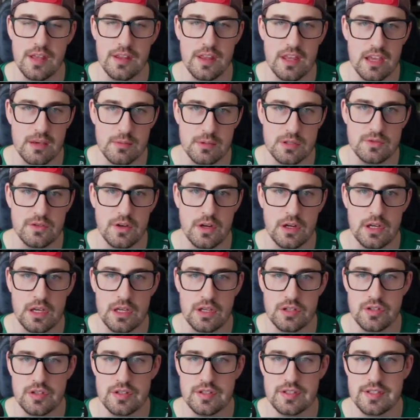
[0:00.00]
the image
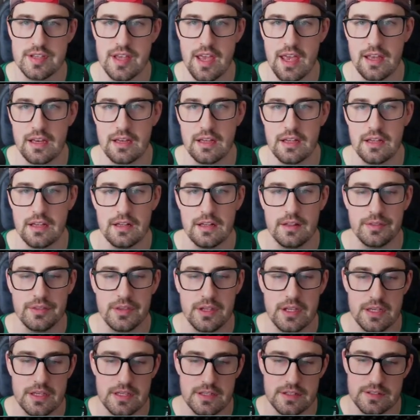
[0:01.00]
variation set
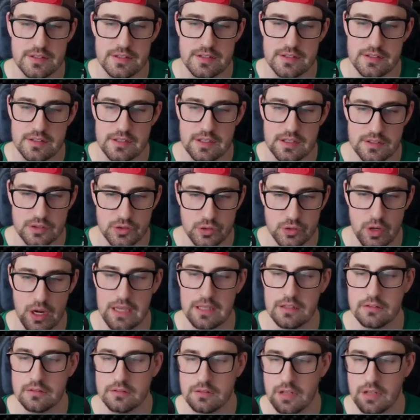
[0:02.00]
is great.